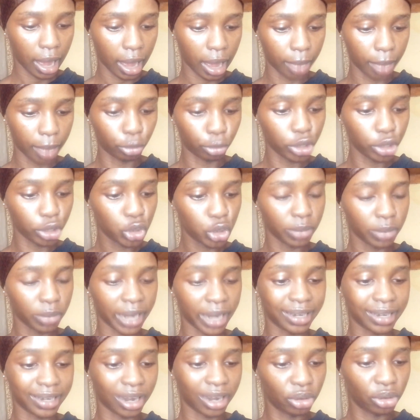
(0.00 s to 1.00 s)
I'm going to
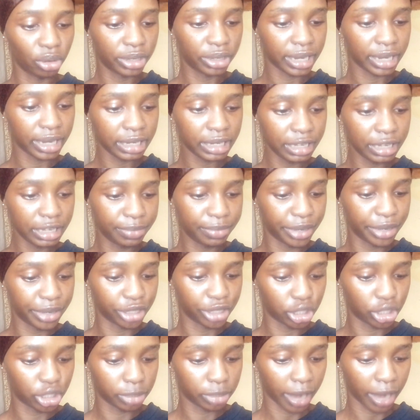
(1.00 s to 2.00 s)
my downloaded
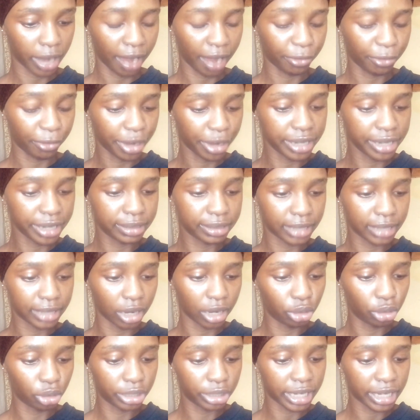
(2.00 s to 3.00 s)
image. I've already
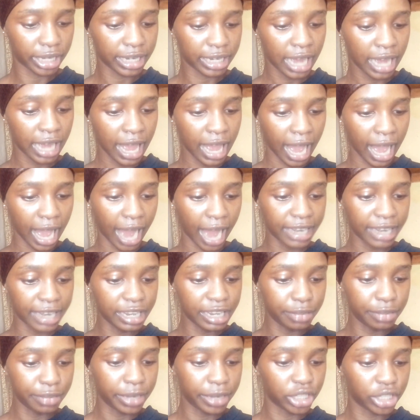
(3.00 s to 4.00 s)
downloaded an
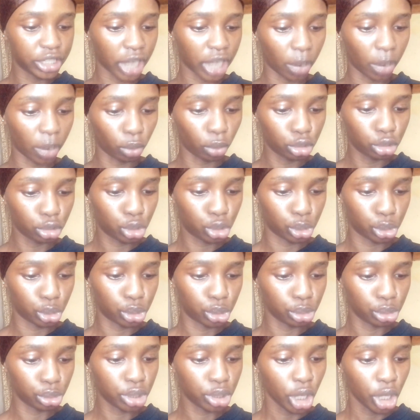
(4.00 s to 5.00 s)
image I want to
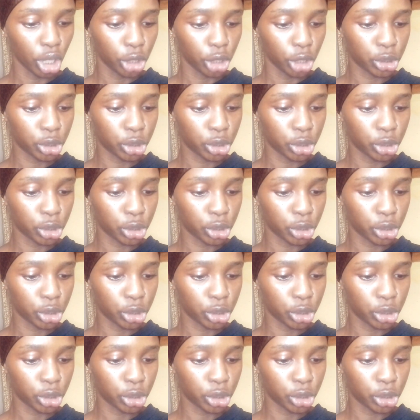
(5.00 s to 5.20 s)
use.